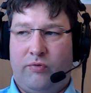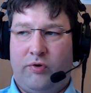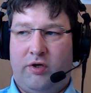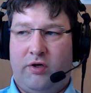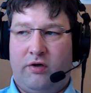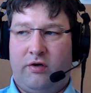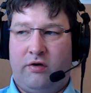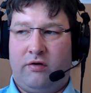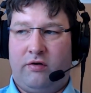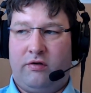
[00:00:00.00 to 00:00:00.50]

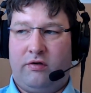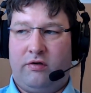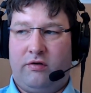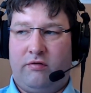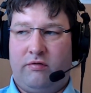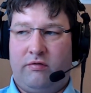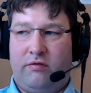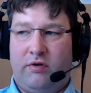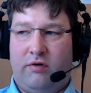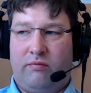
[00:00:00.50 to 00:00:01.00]

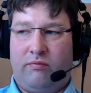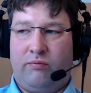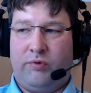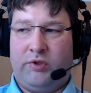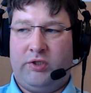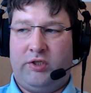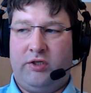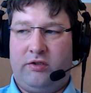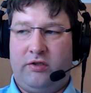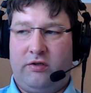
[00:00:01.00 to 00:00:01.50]

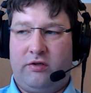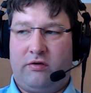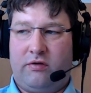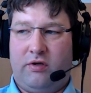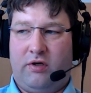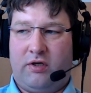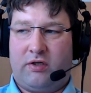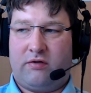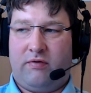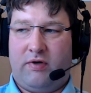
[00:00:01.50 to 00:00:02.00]
we did
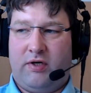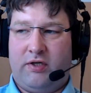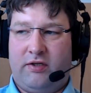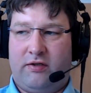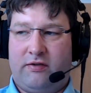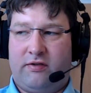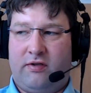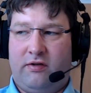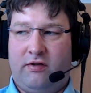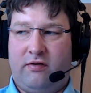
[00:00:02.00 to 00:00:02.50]
a quite
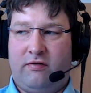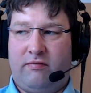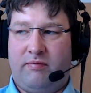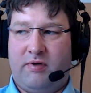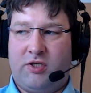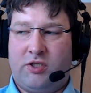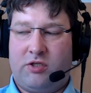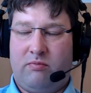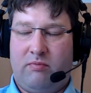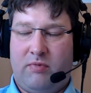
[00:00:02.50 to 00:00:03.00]
extensive
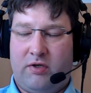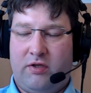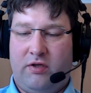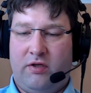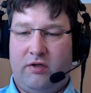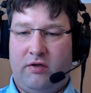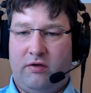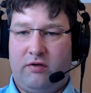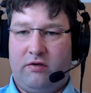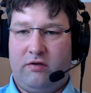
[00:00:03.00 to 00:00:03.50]

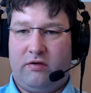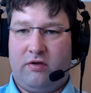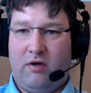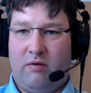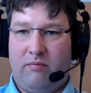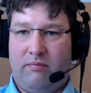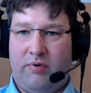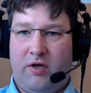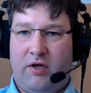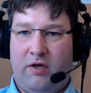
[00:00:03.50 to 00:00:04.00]
benchmarking
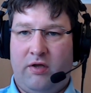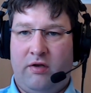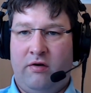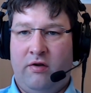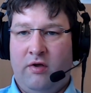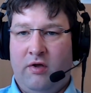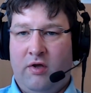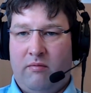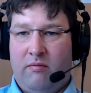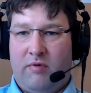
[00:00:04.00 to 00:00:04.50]
campaign,
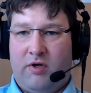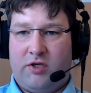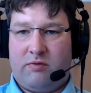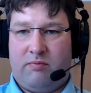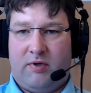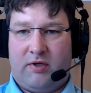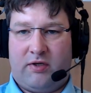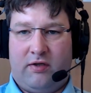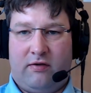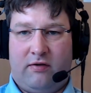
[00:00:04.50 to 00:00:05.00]

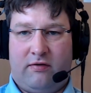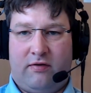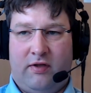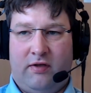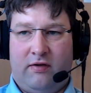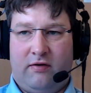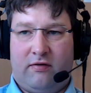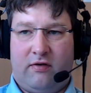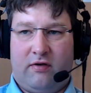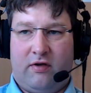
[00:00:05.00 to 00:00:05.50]
benchmarking
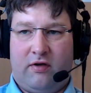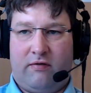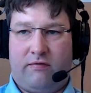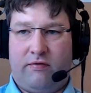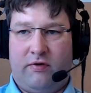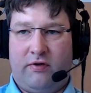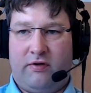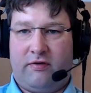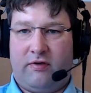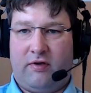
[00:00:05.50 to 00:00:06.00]
things like,
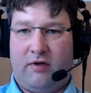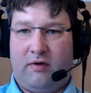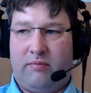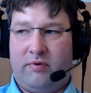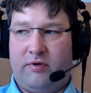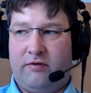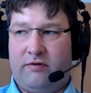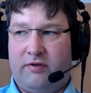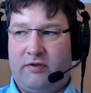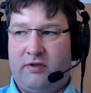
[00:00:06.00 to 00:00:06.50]
for
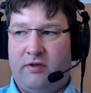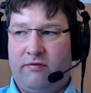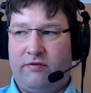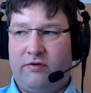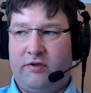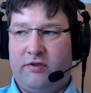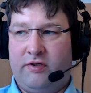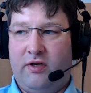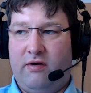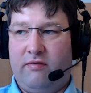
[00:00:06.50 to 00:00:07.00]
example, the
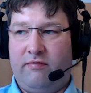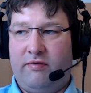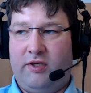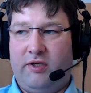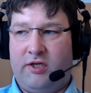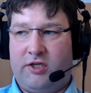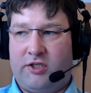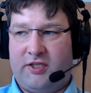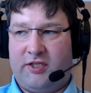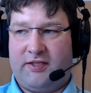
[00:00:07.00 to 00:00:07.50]
different
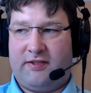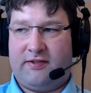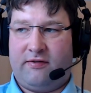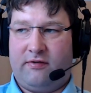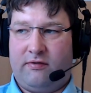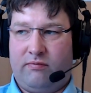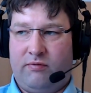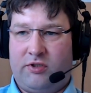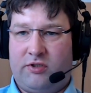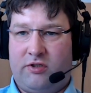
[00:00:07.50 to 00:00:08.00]
NVIDIA
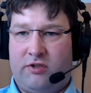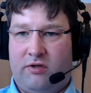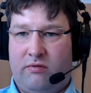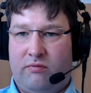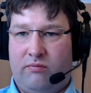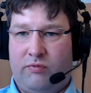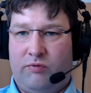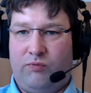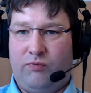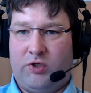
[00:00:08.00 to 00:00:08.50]
jets which
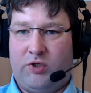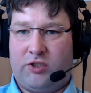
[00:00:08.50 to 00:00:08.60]
are